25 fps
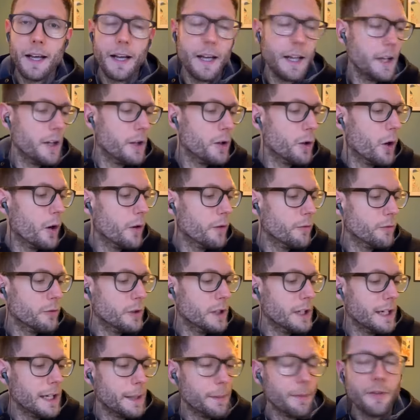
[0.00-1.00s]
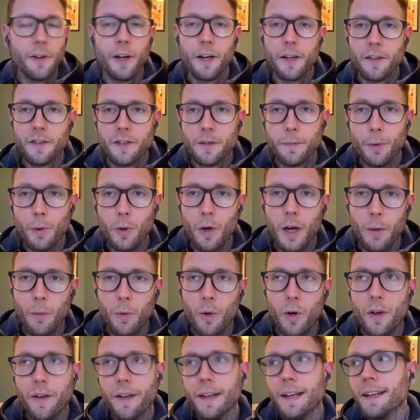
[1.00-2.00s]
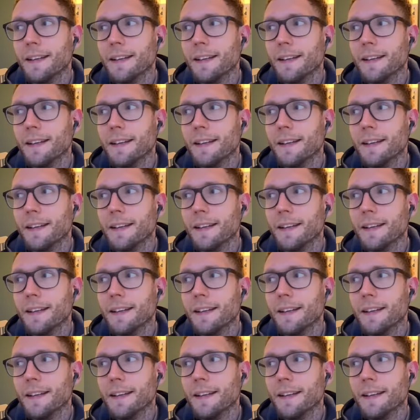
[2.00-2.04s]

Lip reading: not really providing the support I want.